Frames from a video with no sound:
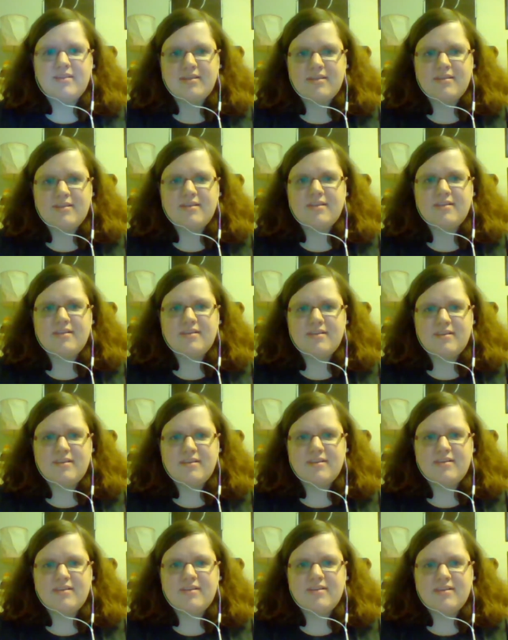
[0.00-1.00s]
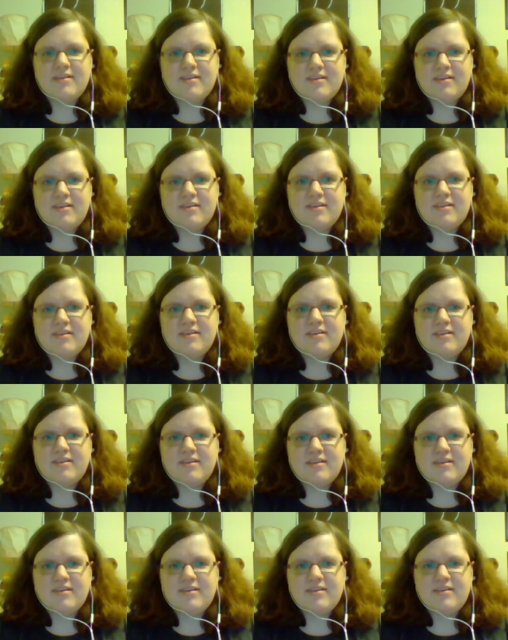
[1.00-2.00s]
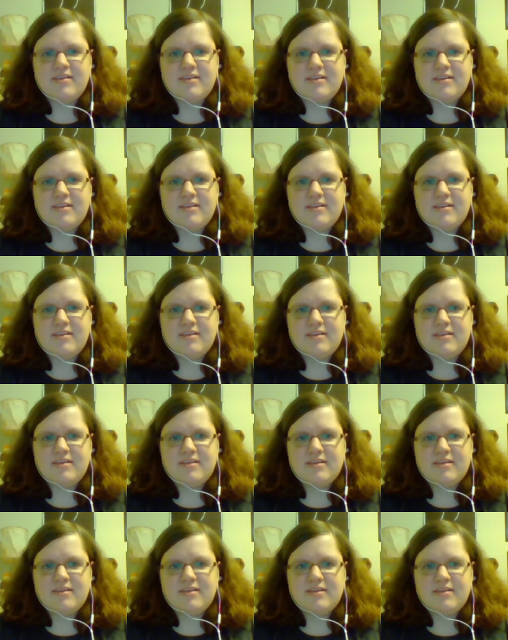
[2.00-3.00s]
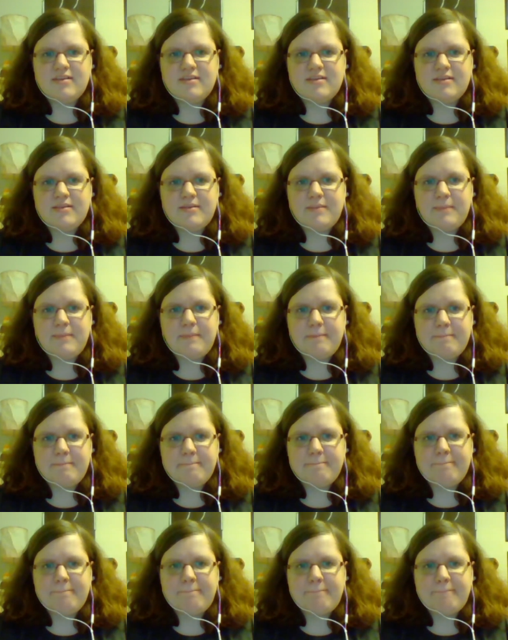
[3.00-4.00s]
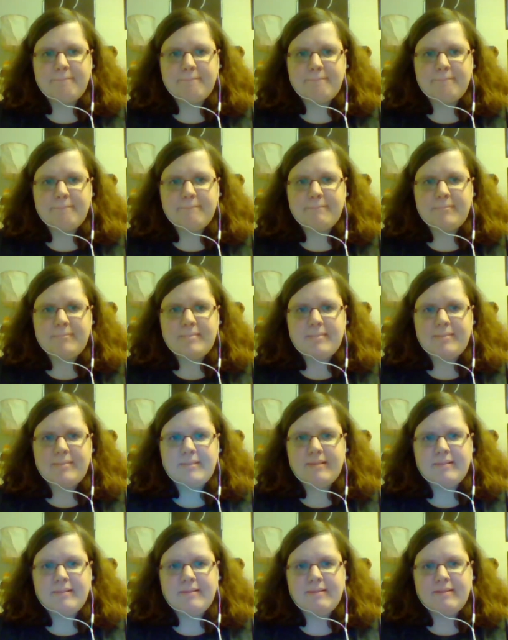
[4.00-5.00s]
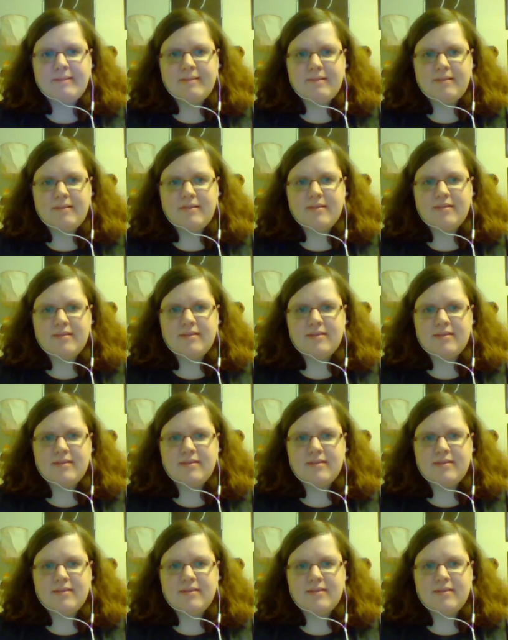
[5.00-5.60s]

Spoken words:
No one is speaking in this clip.